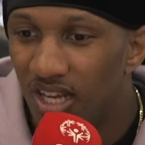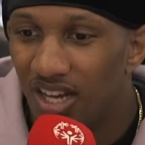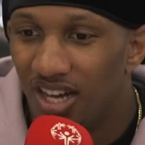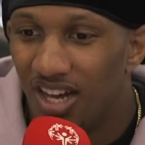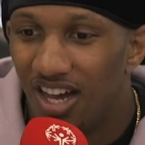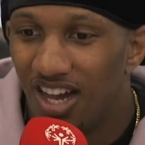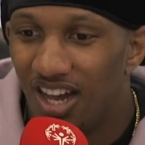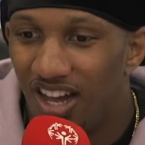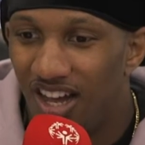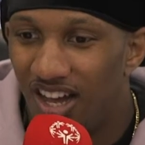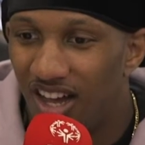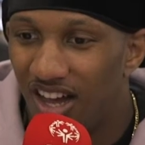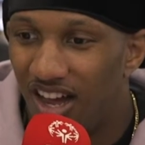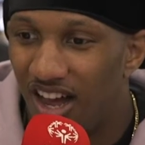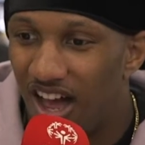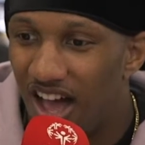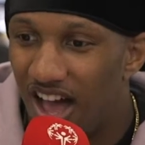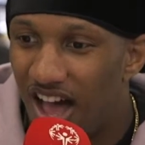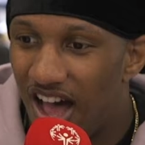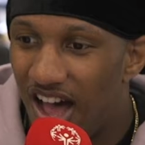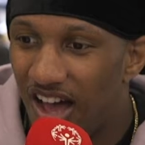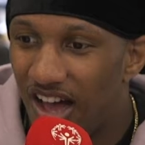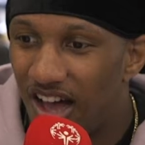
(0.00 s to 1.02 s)

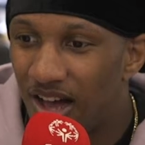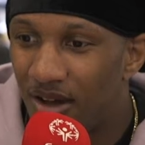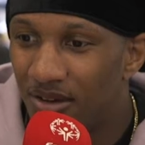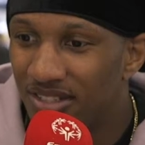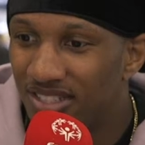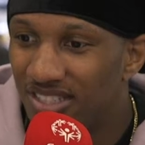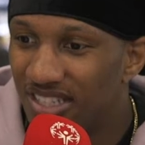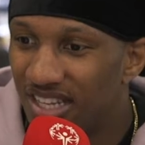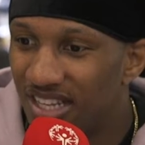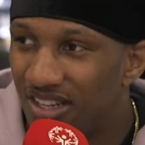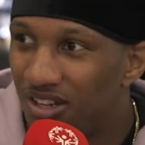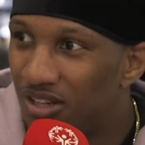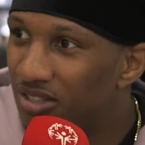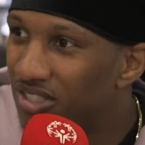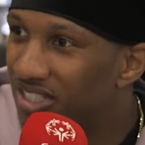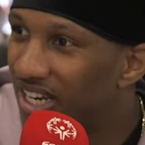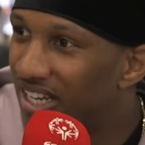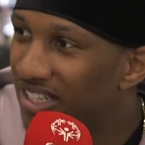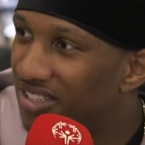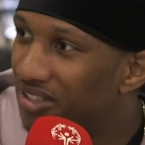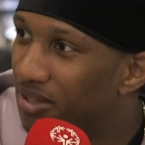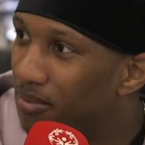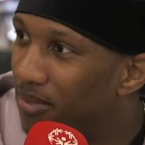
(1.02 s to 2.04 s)
I would say don't
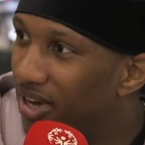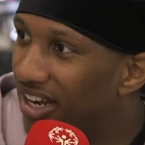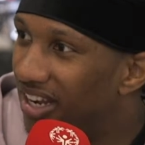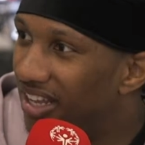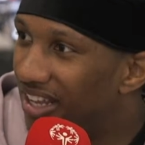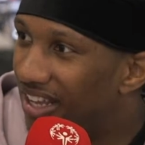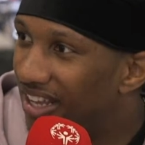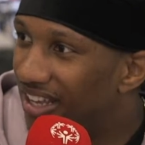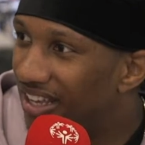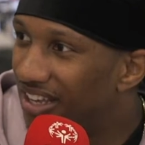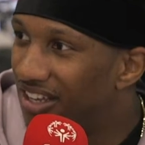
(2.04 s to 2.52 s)
chase the money.